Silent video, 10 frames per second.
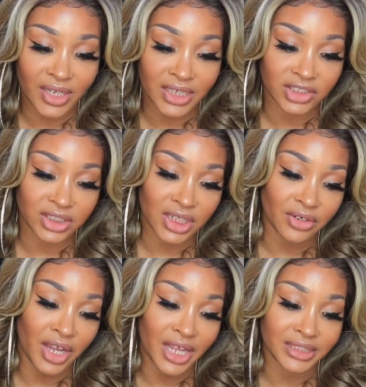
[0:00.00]
inch center
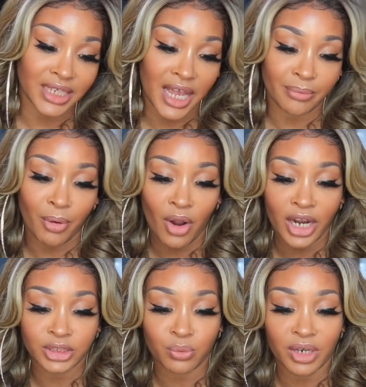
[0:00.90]
hand tied
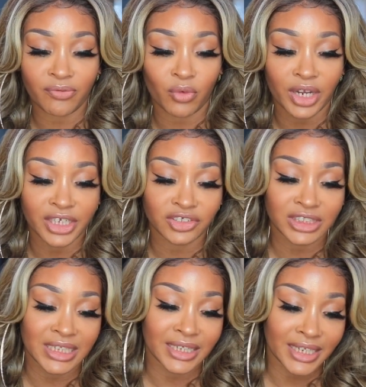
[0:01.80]
part 24
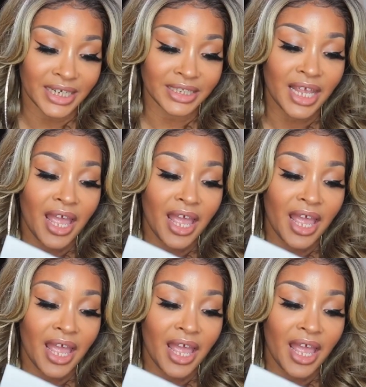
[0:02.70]
inches in length